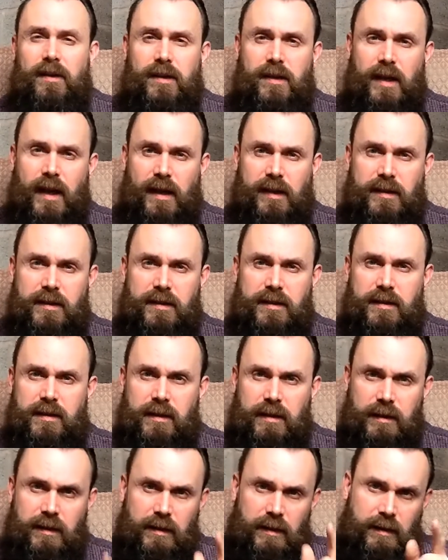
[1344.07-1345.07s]
that's
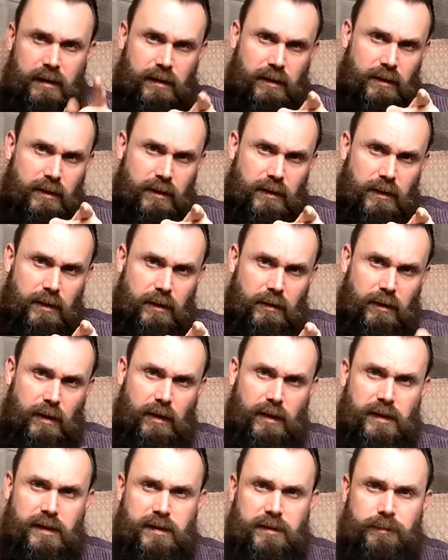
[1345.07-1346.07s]
you
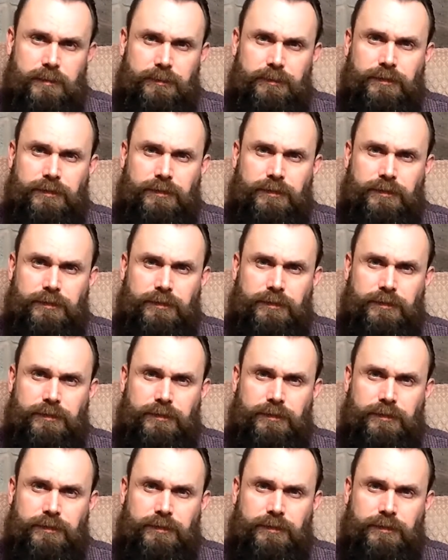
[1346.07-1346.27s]
guys.